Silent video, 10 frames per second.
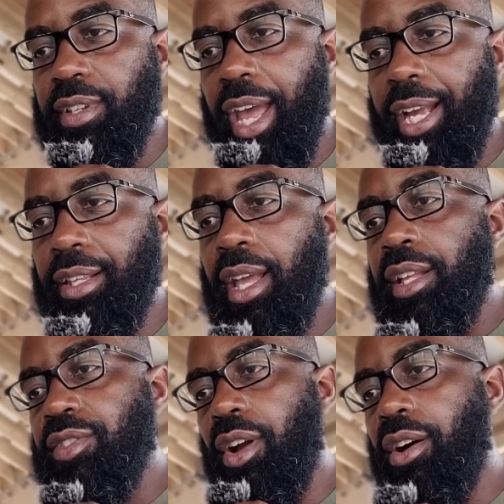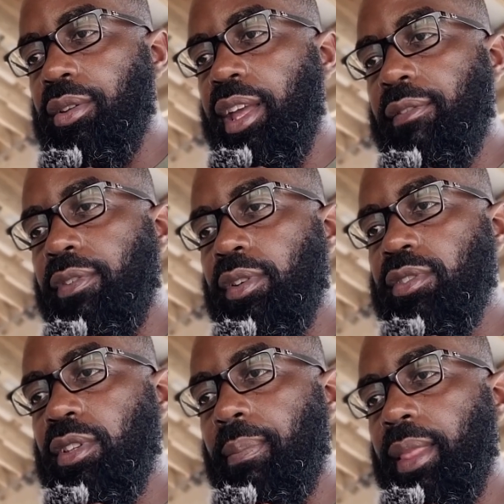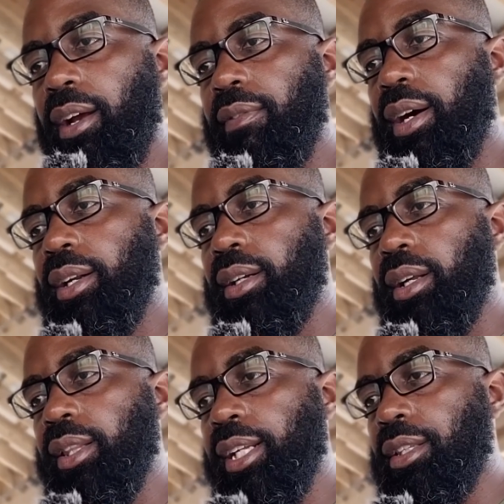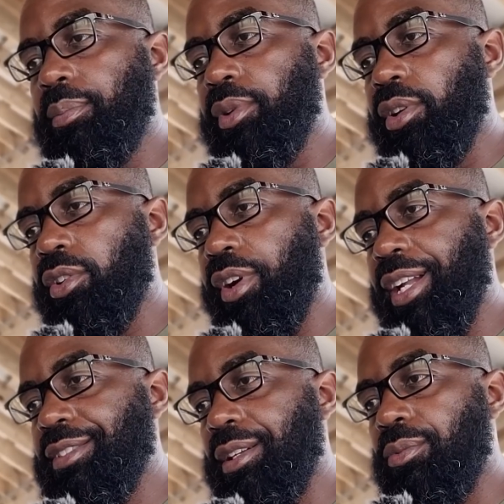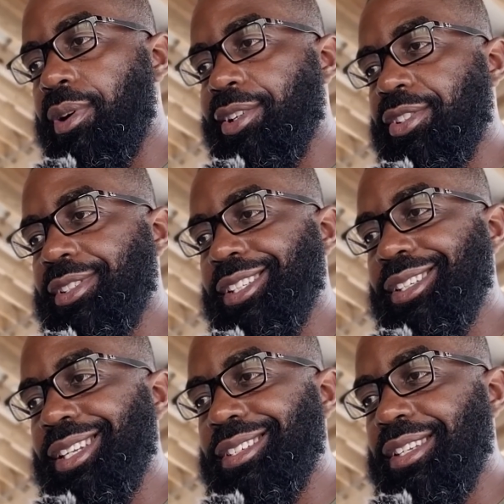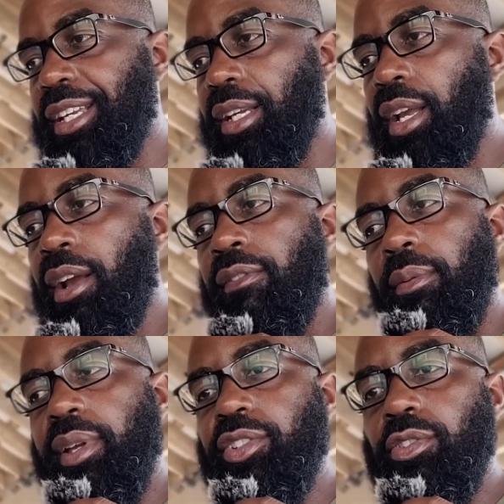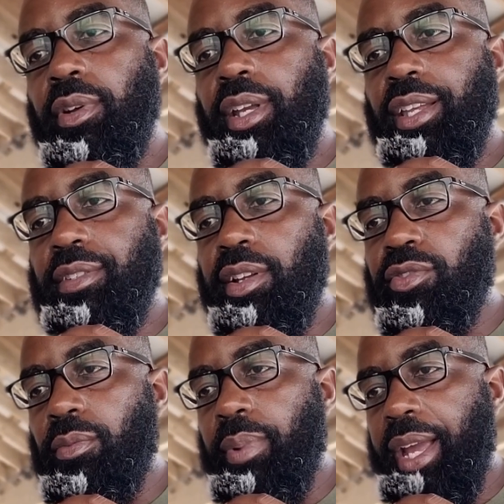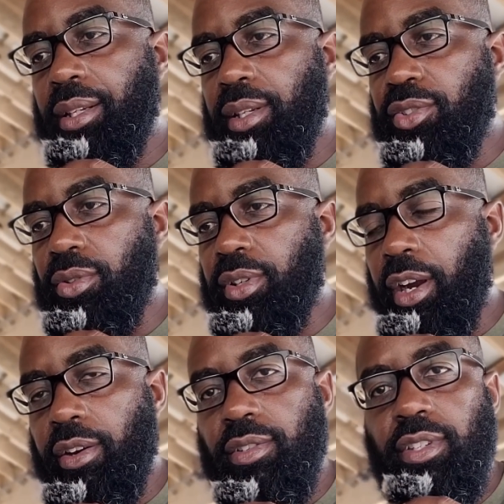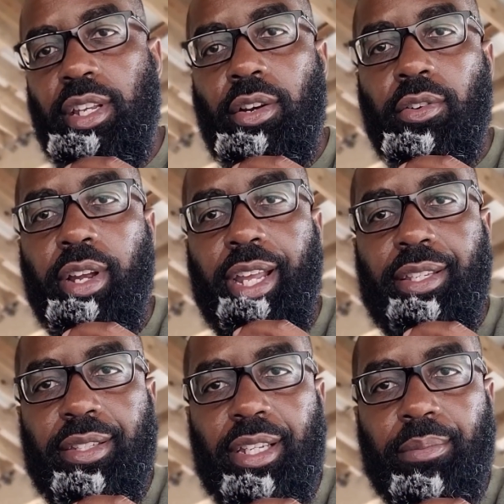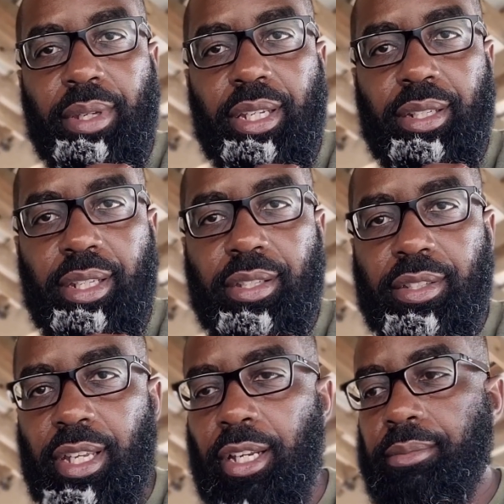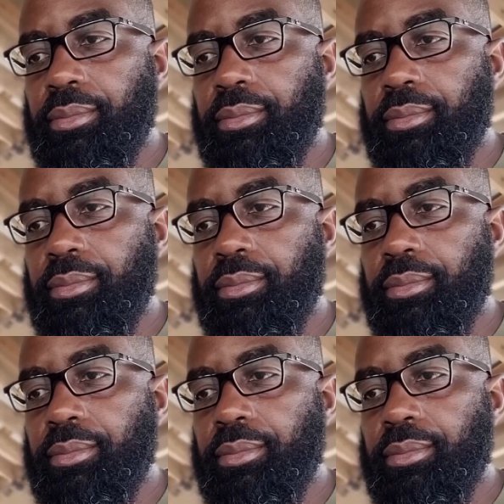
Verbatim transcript: Act to halt efforts of unelected bureaucrats in Washington, D.C. from issuing a central bank digital currency or a CBDC.